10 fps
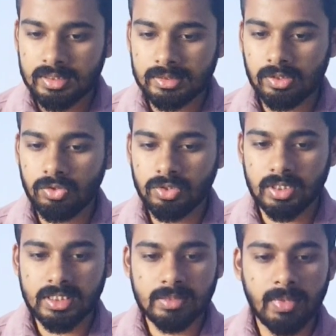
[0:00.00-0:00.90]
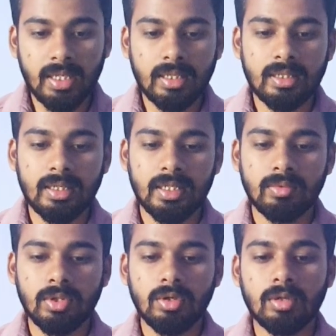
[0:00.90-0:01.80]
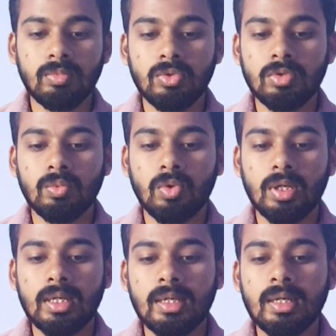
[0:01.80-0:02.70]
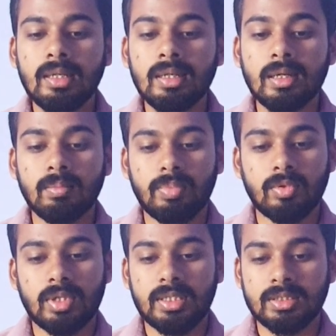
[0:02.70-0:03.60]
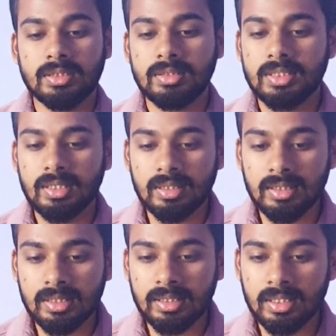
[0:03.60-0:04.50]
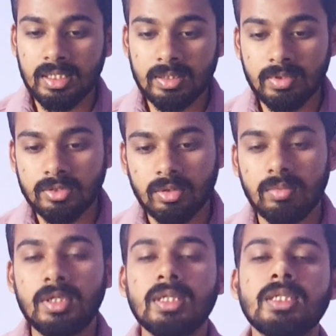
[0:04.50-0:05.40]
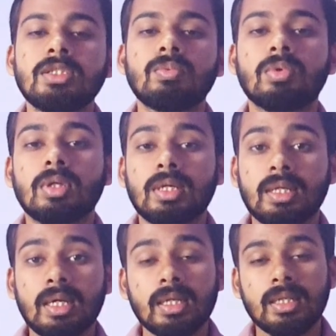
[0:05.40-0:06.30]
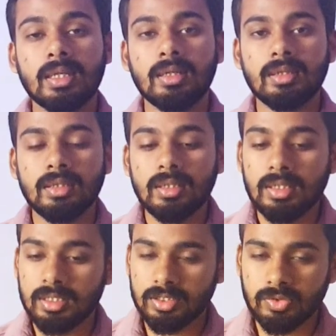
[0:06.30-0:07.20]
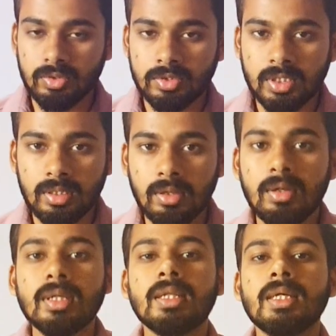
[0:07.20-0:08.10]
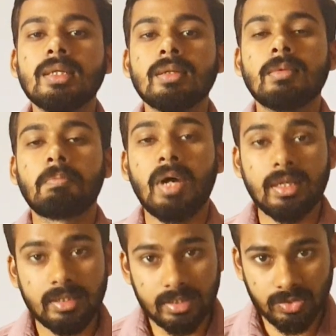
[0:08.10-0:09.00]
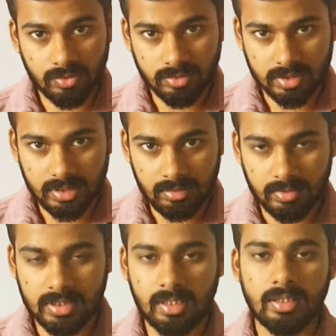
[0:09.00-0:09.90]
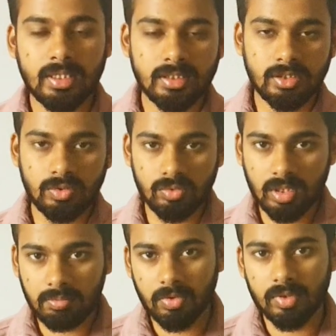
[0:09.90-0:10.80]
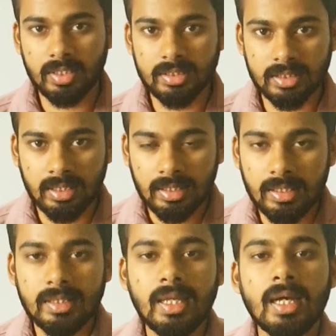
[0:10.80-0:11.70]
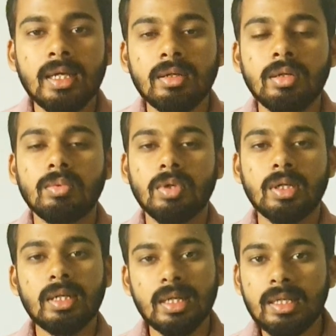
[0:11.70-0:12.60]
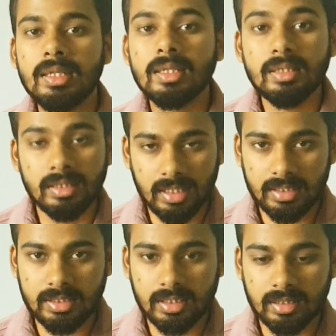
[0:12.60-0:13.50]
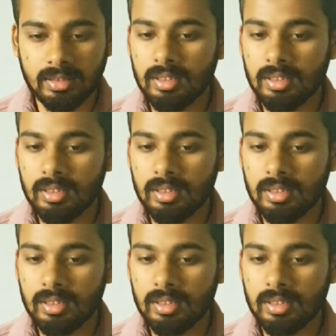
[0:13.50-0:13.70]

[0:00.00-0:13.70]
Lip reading: Solutions may contain one or more volatile components. Generally, the liquid solvent is volatile. In a solution or in a binary solution which contains two components, they are volatile in nature.